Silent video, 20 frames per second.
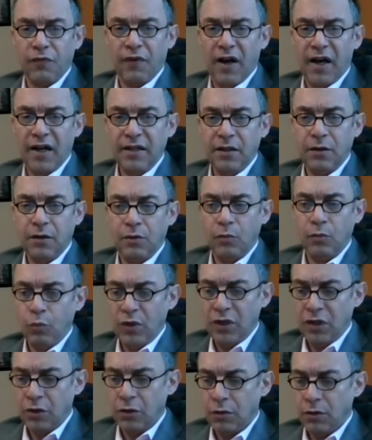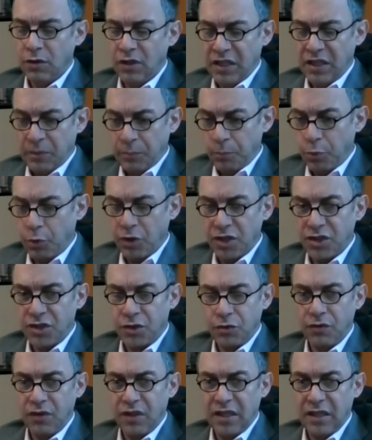provided real
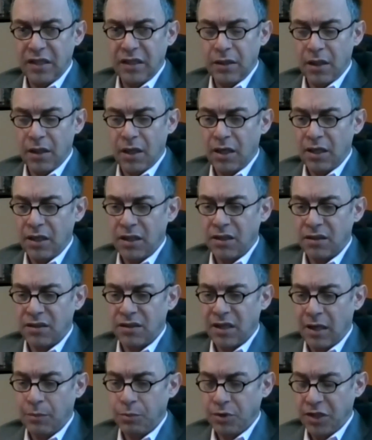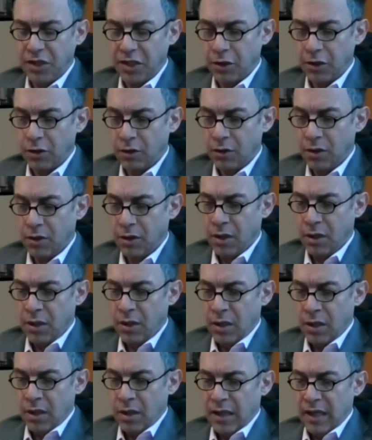input to the top leader.
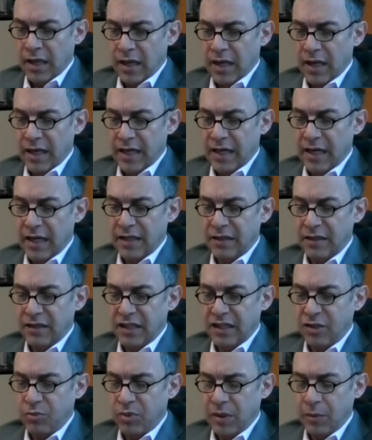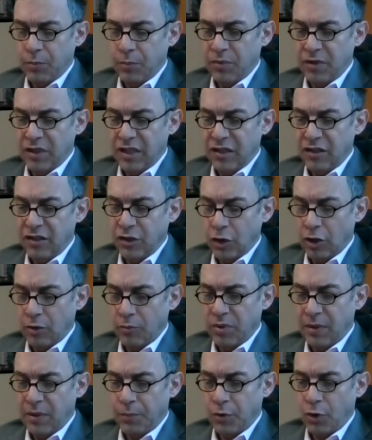And these
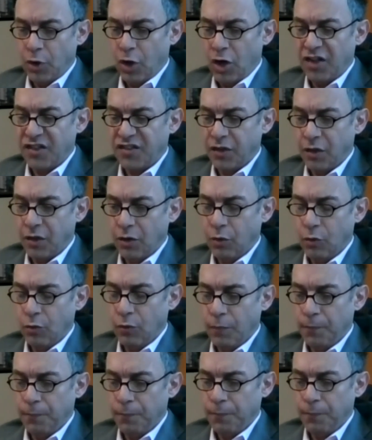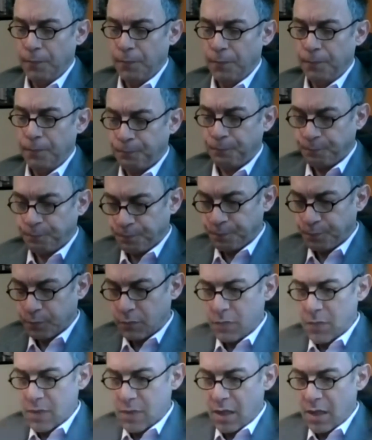young people also,
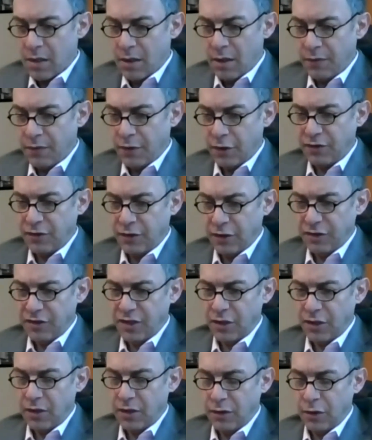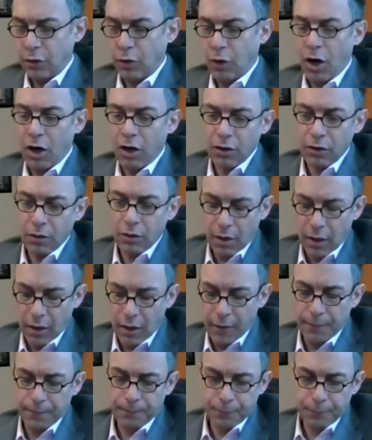there are